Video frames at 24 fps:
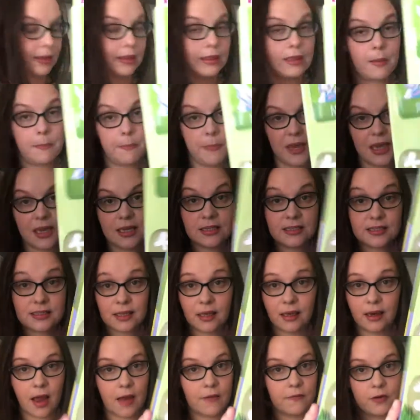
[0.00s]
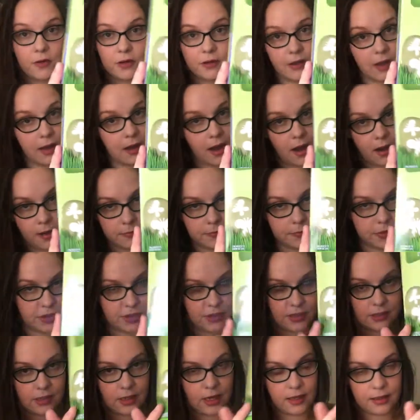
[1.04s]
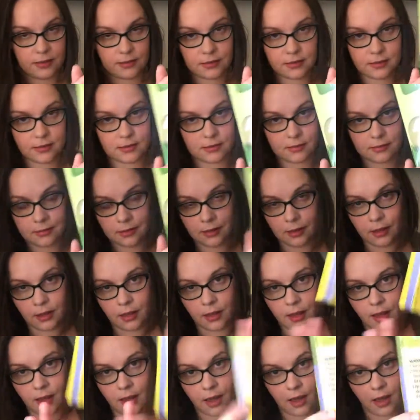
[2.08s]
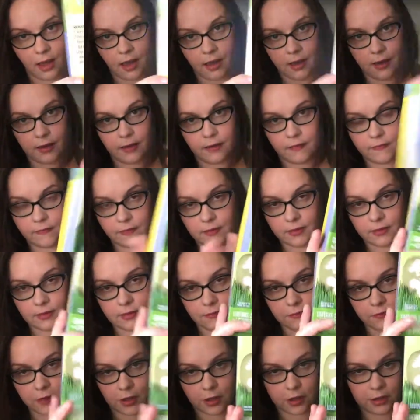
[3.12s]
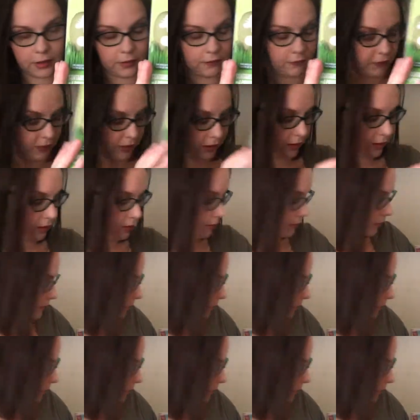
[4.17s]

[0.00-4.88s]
the beets and everything. It's very convenient.